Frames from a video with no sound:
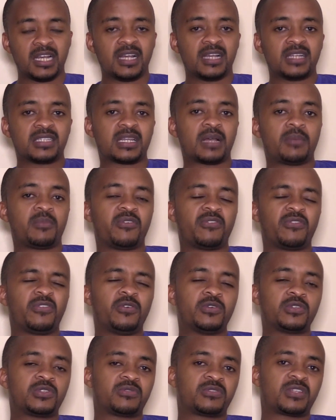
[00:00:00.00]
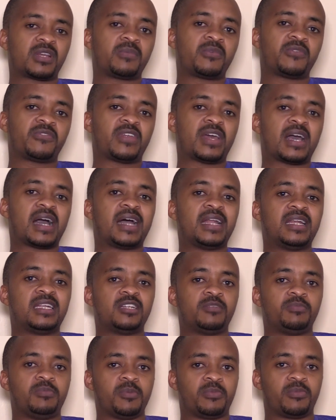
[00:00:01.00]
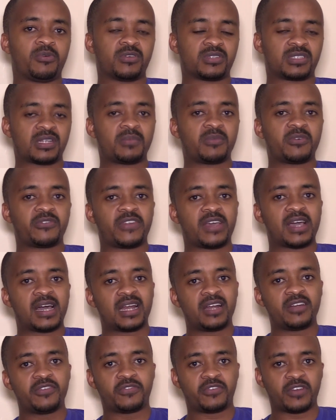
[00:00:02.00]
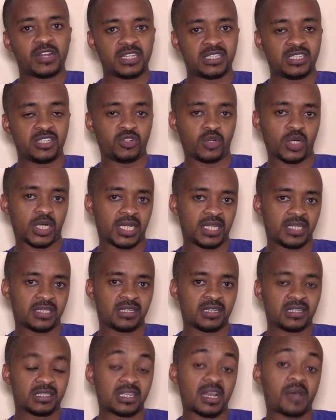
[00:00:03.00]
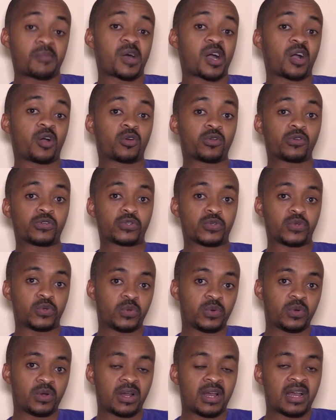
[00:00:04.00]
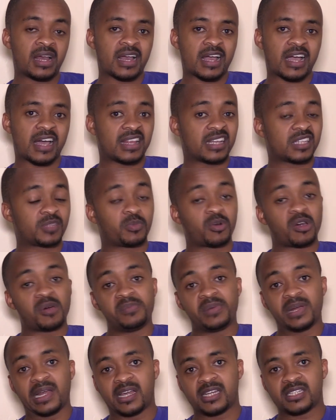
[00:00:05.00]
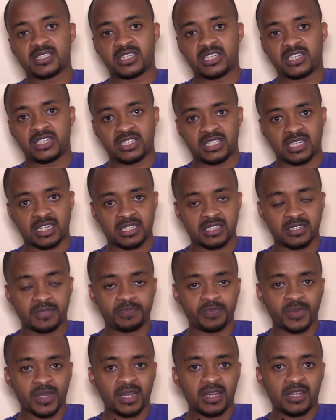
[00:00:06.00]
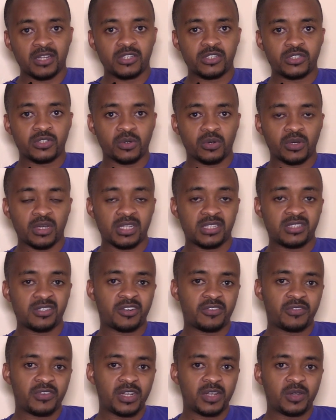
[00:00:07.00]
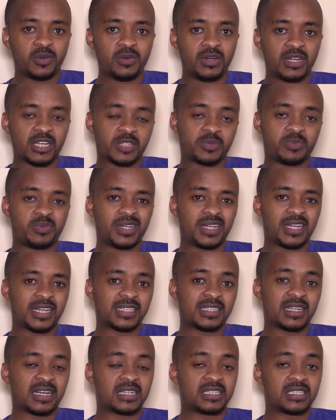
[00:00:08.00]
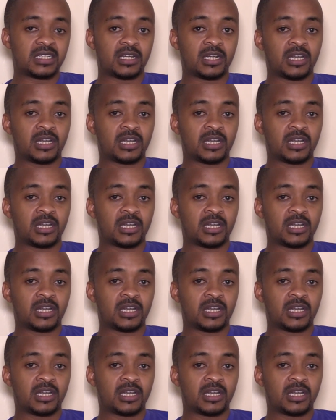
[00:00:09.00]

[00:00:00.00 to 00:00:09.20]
some of the 100 people, some of the 100 friends in your list, some are close to you, others probably are strangers. So it's not very good experience that